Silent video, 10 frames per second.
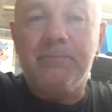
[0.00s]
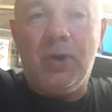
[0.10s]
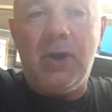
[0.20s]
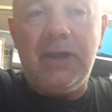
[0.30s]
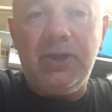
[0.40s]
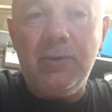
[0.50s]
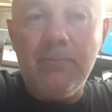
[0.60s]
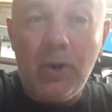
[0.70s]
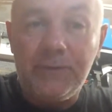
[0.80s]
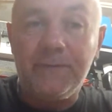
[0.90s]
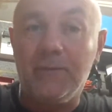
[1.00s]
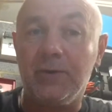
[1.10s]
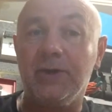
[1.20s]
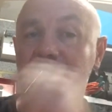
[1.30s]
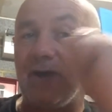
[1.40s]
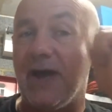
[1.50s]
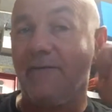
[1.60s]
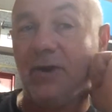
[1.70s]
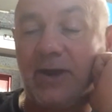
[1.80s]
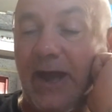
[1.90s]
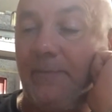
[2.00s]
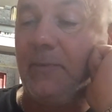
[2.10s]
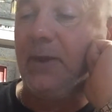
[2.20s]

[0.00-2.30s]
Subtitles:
got a new mod for you to have a look at.